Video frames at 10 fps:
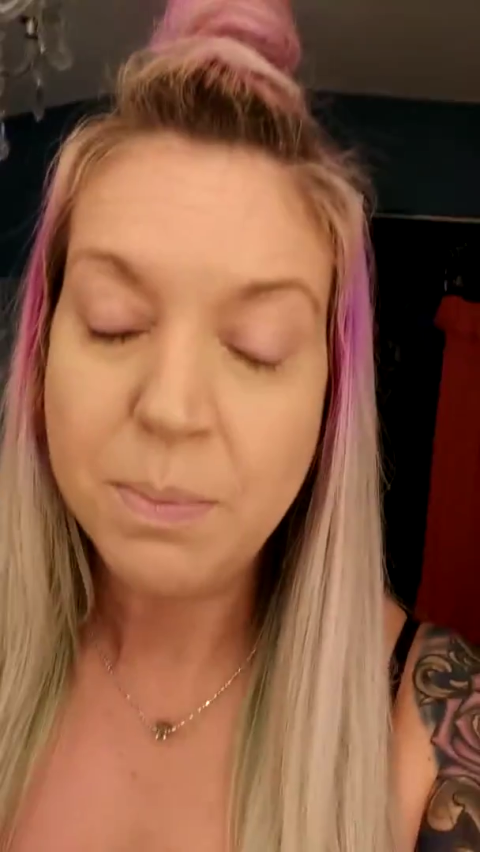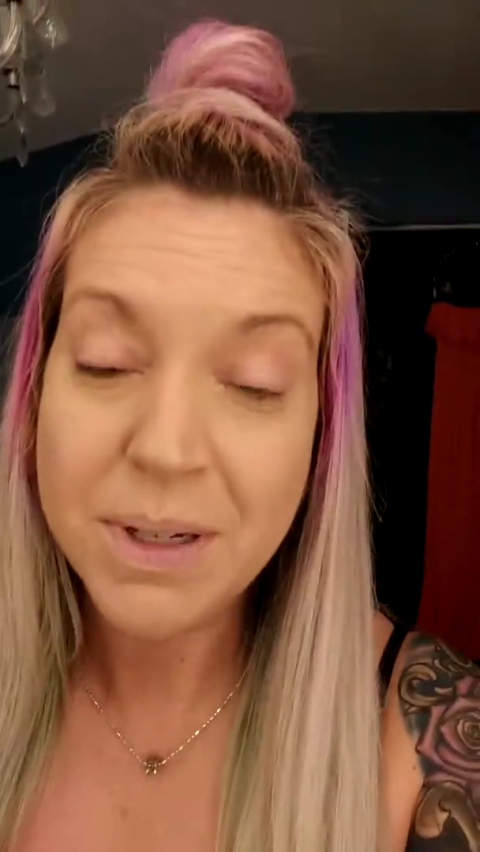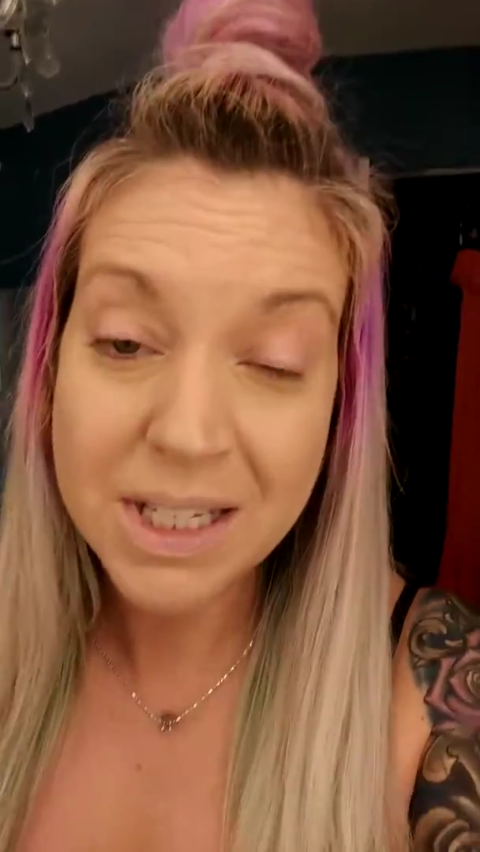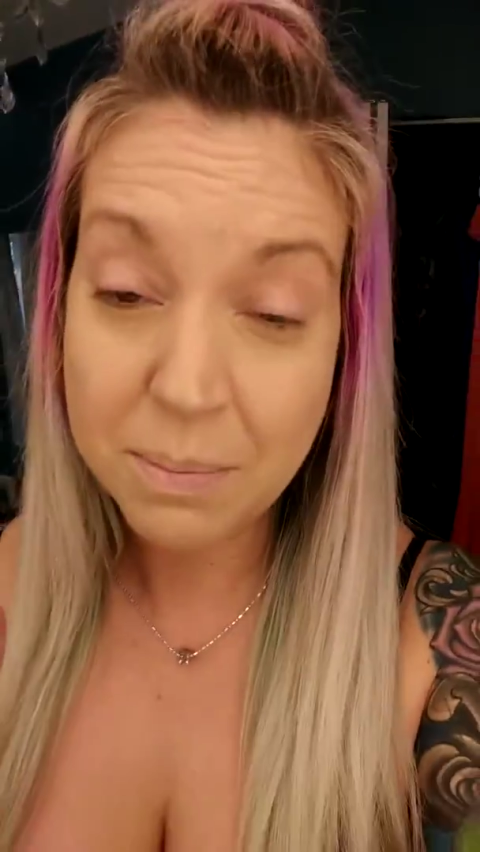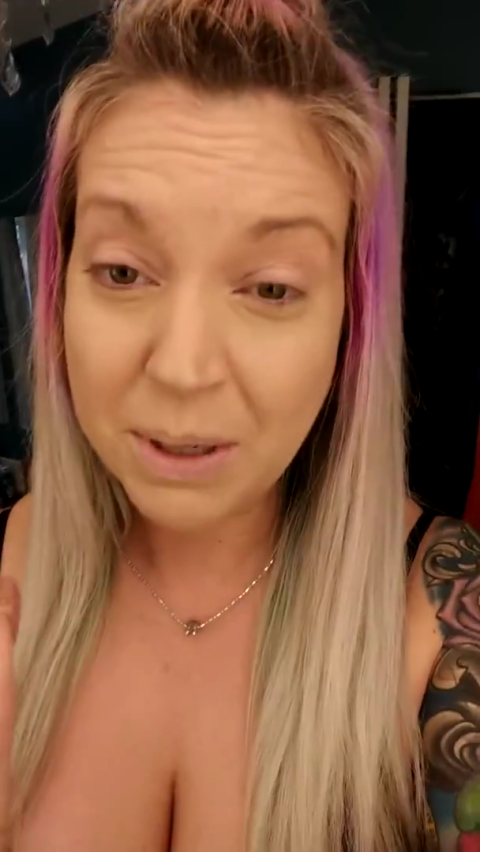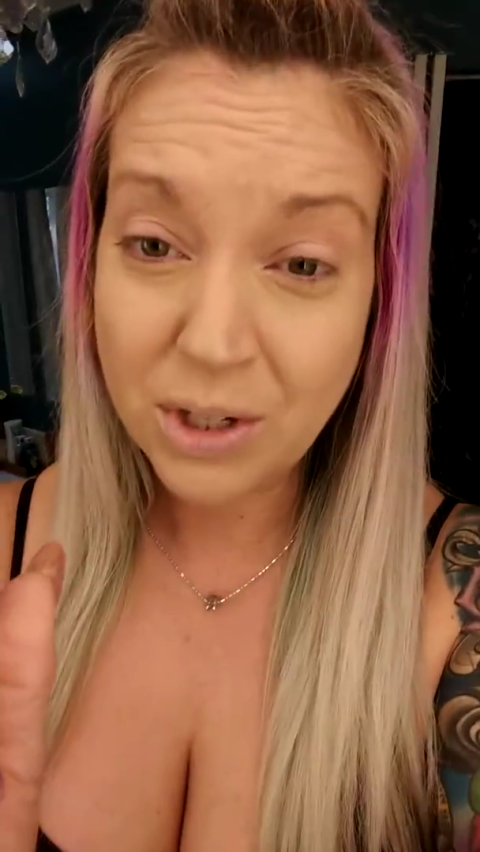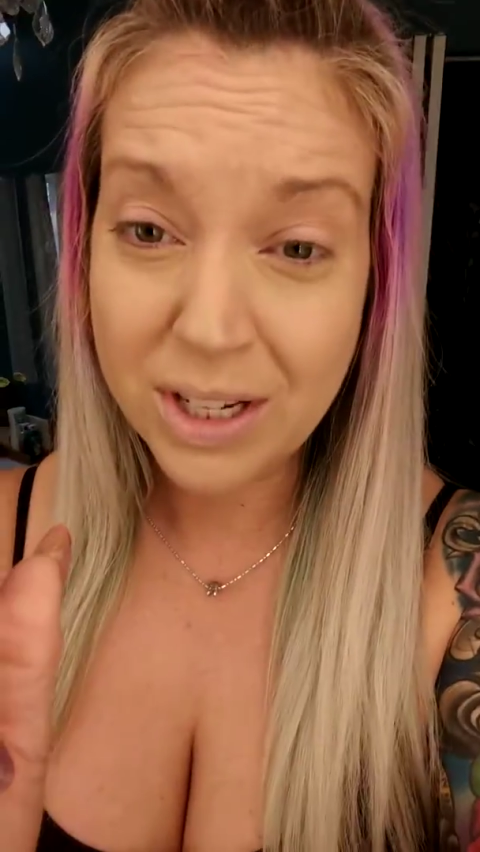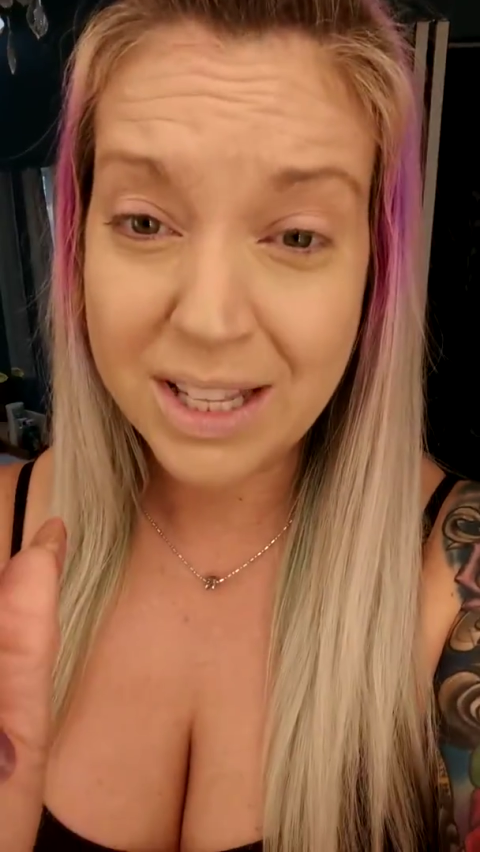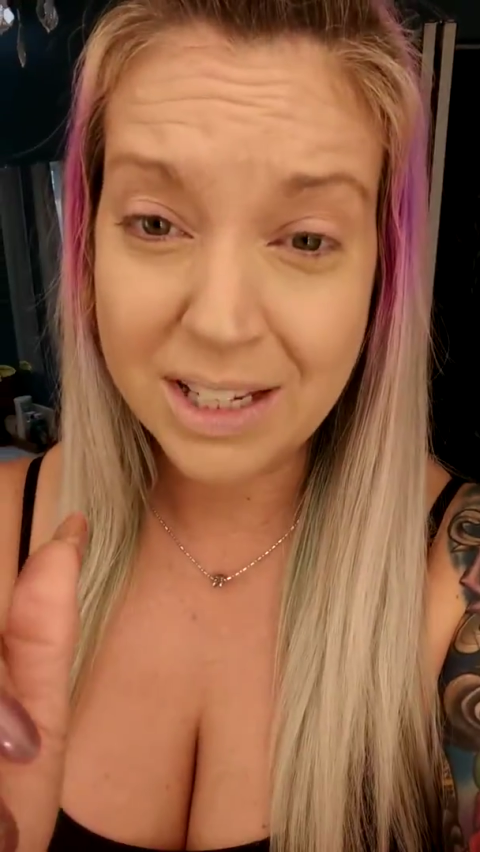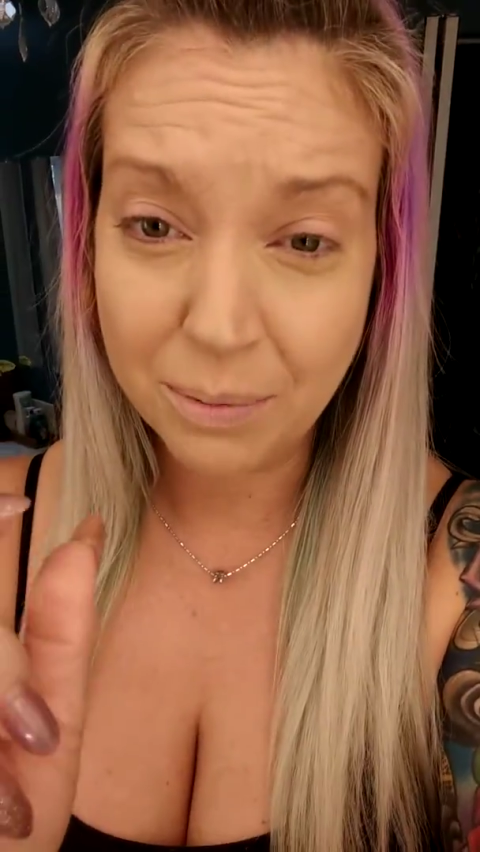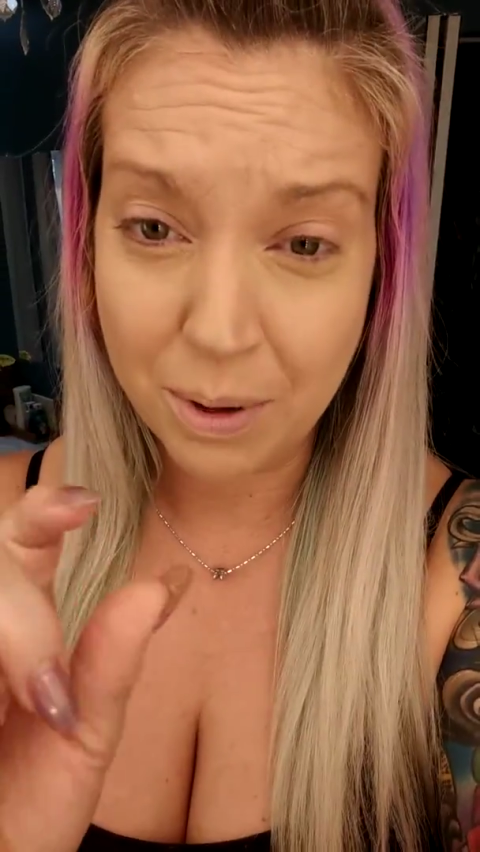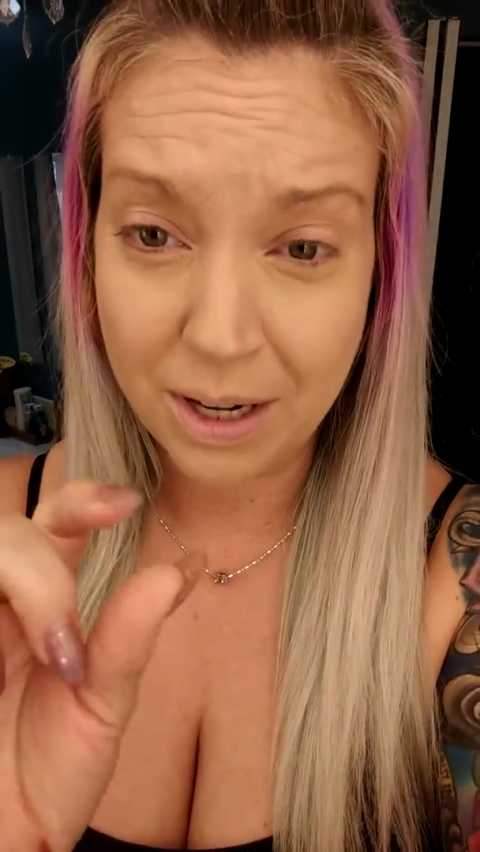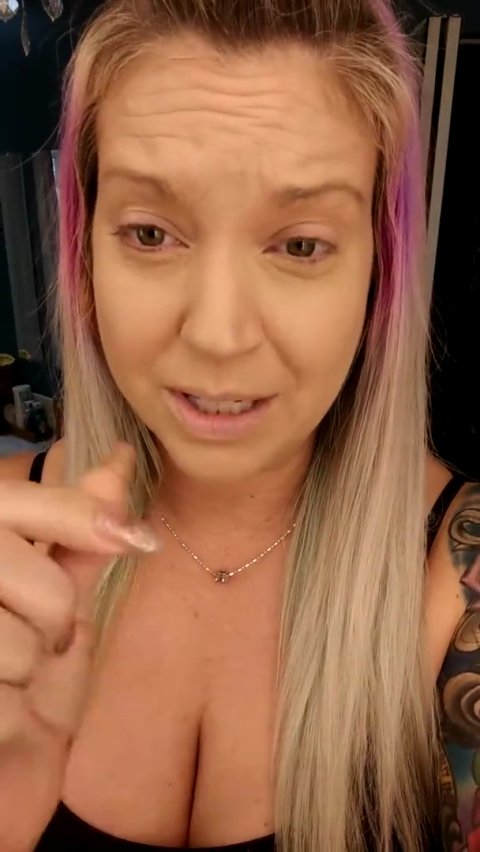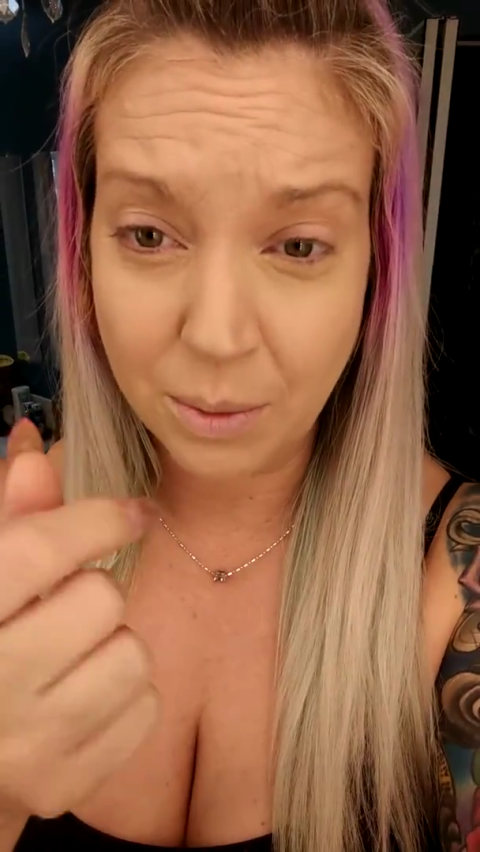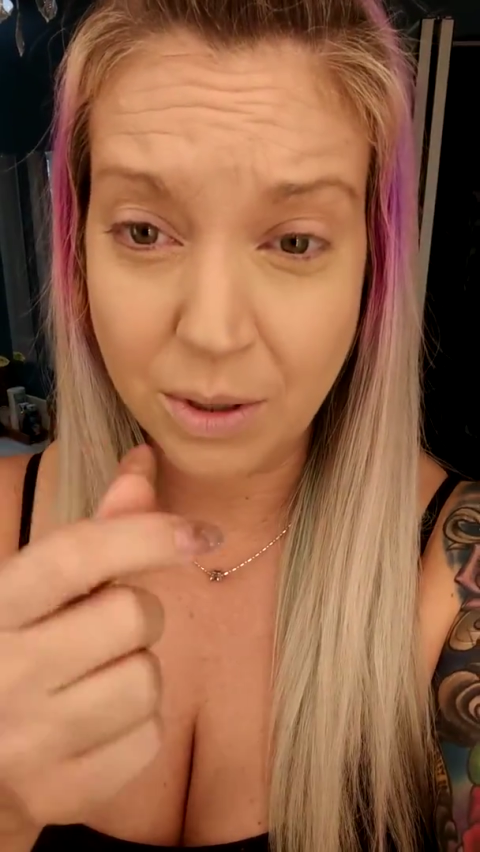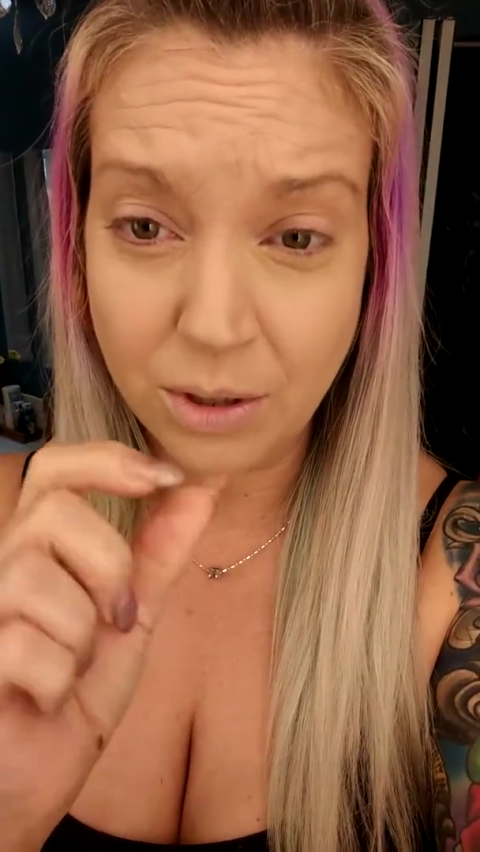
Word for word: But especially think of products that when